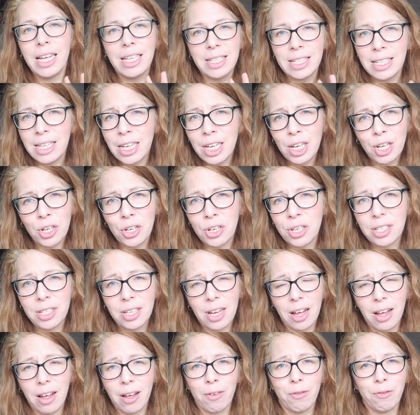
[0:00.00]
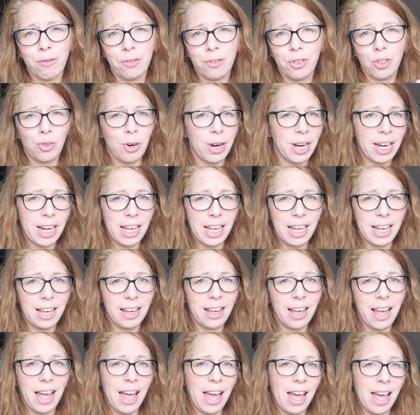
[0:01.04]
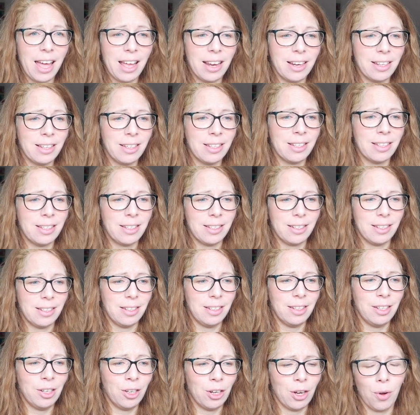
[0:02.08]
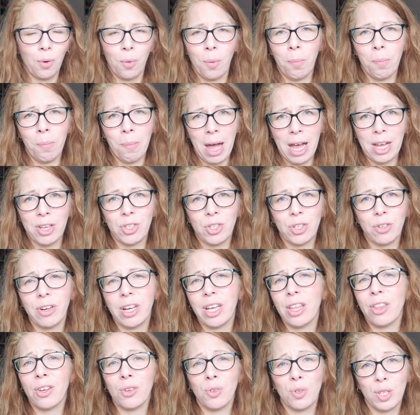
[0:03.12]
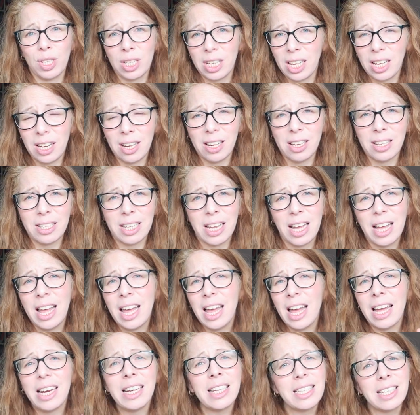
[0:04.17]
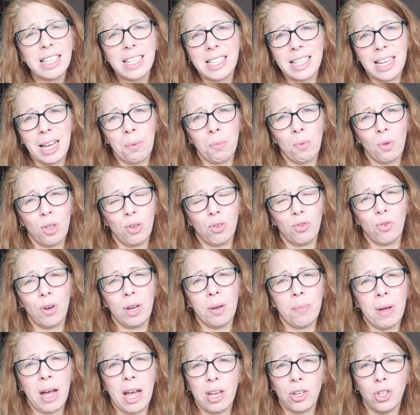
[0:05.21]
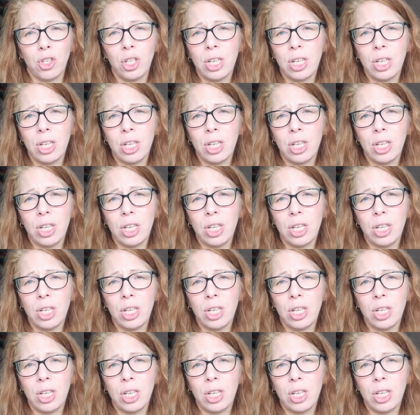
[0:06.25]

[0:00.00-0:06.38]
It's years of training and, you know, mastering those skills. And it's the same with Dreama.